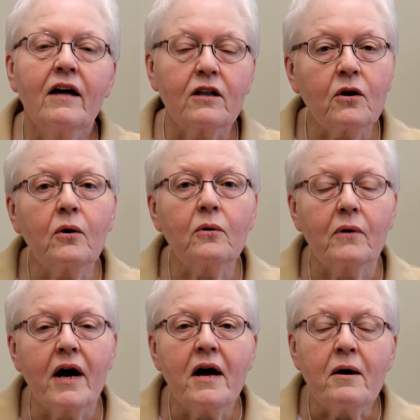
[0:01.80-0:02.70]

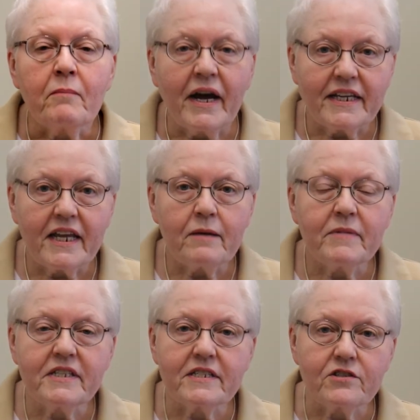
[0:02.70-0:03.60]
Hello, my
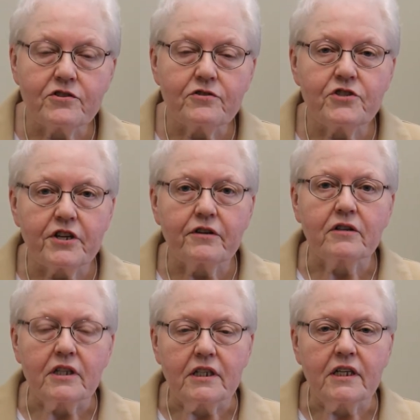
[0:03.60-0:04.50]
name is Sister
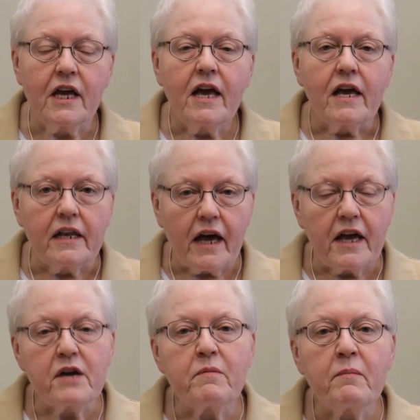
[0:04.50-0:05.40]
Geraldine, and
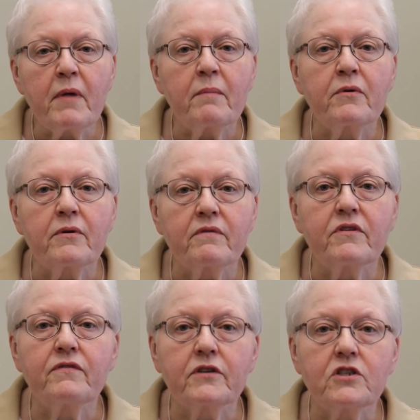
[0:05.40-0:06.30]
I am a member of
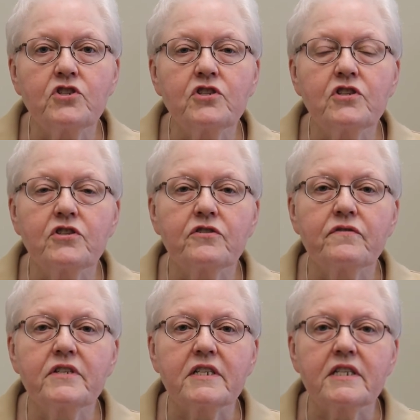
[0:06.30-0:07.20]
the Felician
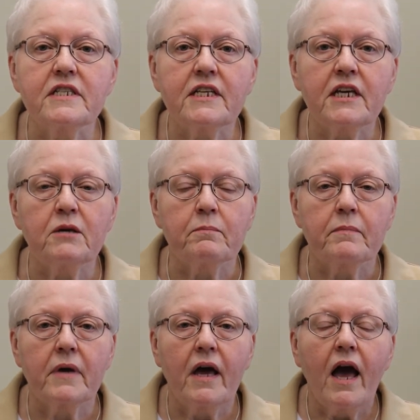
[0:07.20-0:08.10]
Services team.
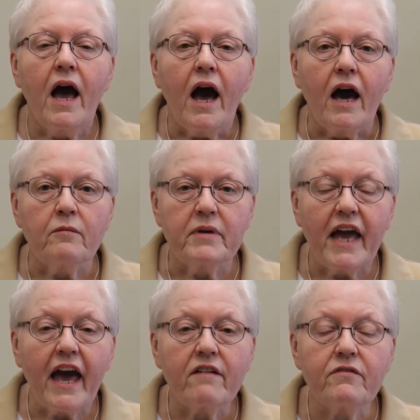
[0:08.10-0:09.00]
On
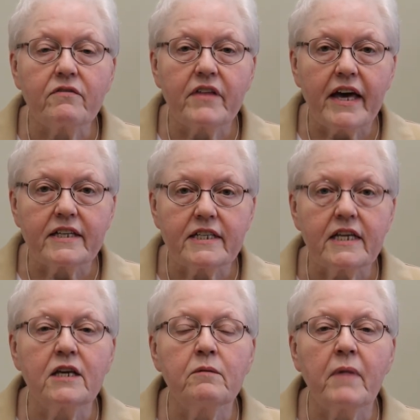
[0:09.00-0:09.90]
behalf of that
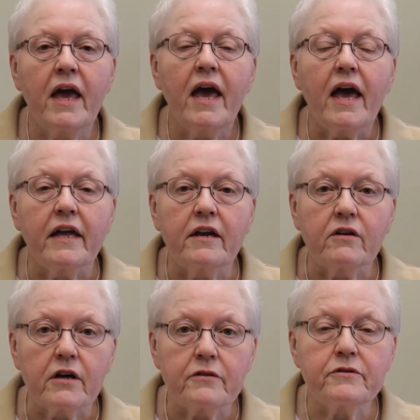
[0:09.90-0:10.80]
team and
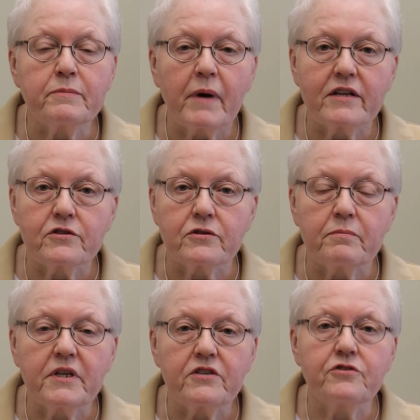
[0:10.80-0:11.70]
our other
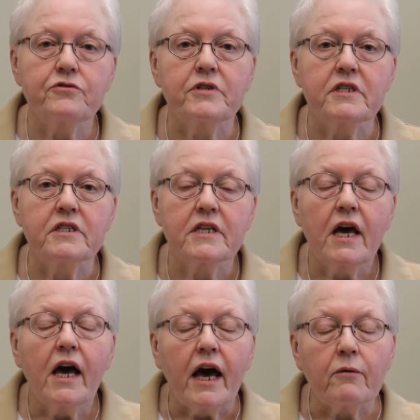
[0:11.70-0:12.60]
sponsored ministries,
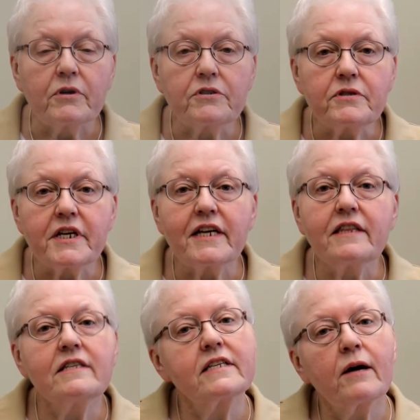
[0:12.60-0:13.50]
I want to
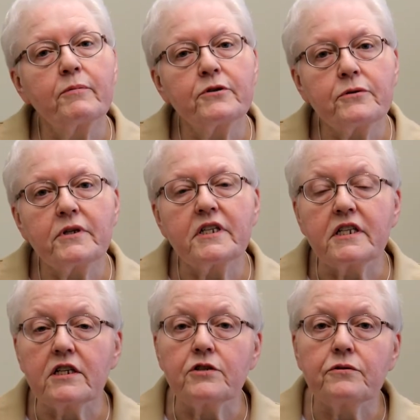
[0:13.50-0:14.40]
take this
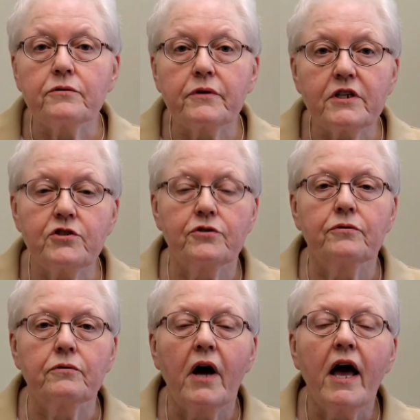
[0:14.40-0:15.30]
opportunity to greet
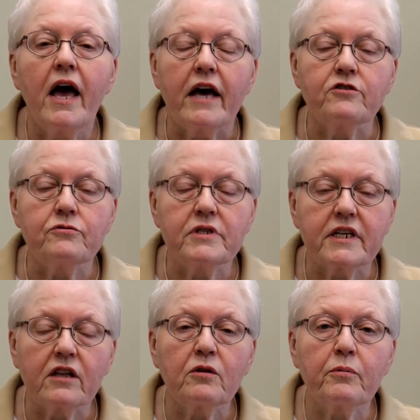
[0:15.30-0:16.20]
you as you
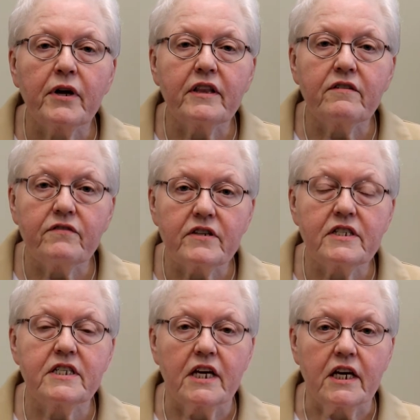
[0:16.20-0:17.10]
celebrate the
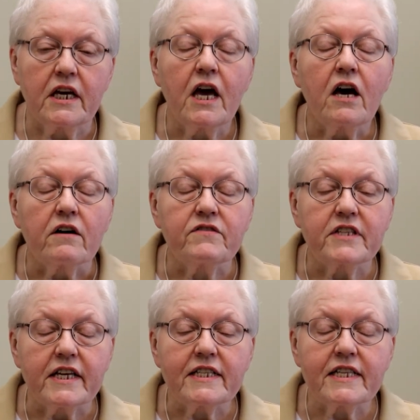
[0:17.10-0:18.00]
feast day of
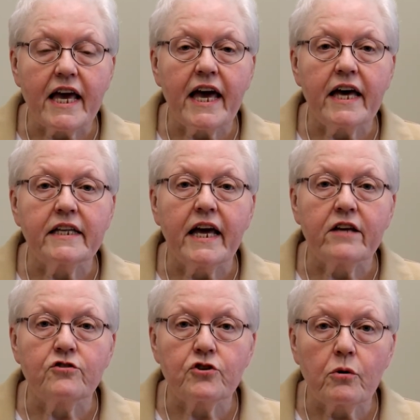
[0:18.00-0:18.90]
Saints Anne
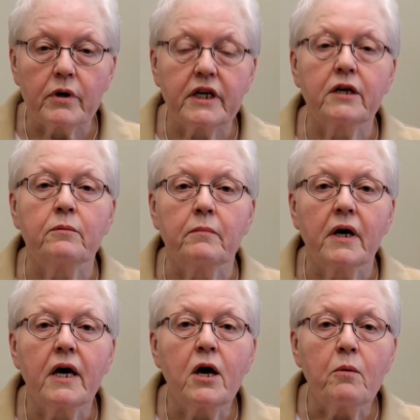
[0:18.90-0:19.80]
and Joachim,
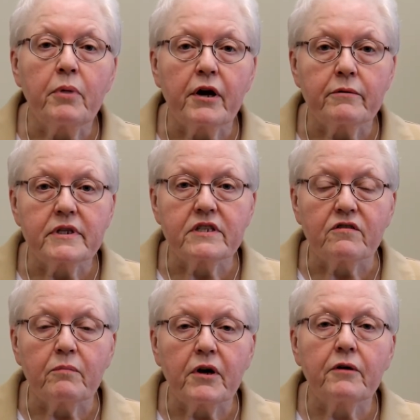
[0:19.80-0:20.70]
parents
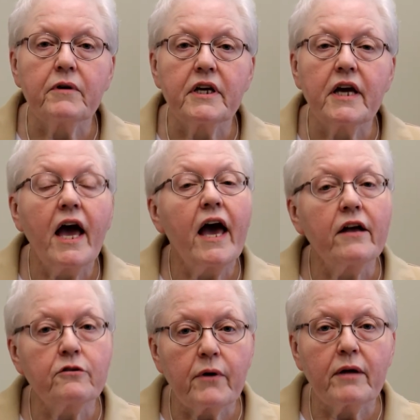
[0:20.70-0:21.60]
of Mary
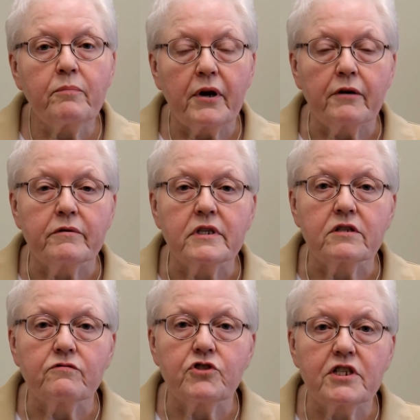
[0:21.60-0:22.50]
and
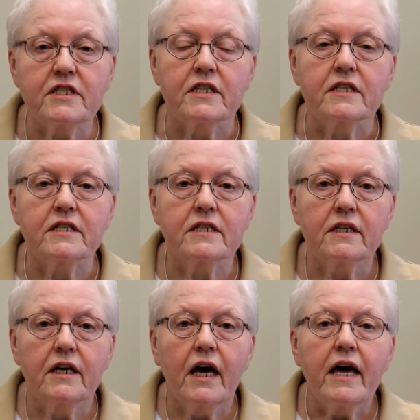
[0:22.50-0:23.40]
grandparents of Jesus.
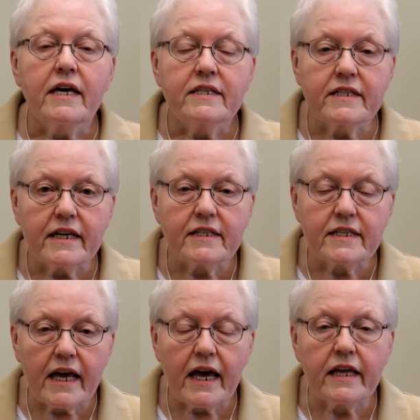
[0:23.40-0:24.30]

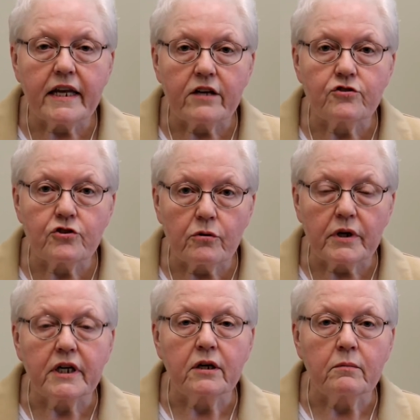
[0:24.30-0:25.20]
Saints Anne and
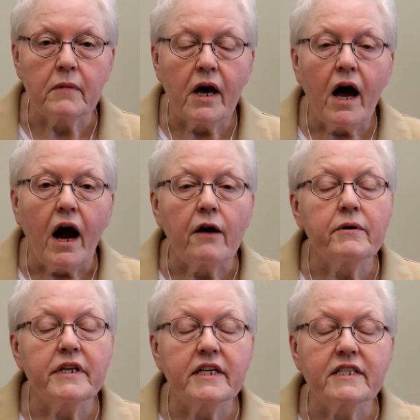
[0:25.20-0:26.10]
Joachim are
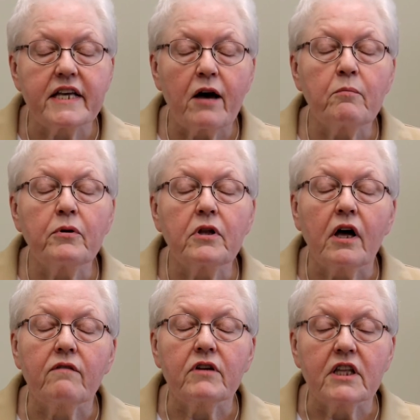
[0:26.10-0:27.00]
an
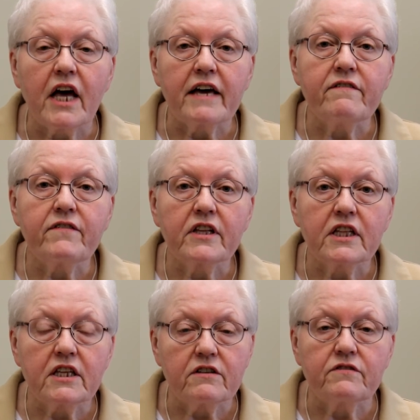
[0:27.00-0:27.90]
example of a life
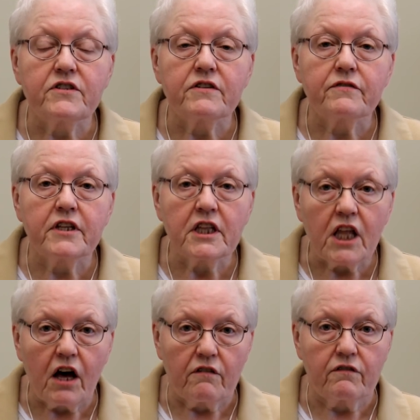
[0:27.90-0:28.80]
lived in
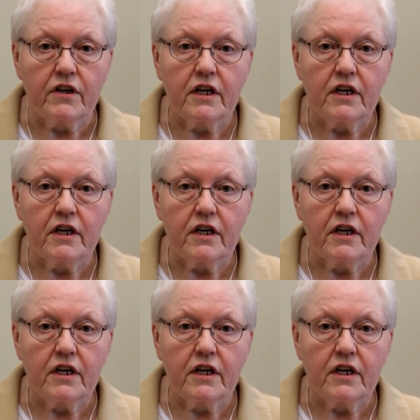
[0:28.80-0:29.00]
love.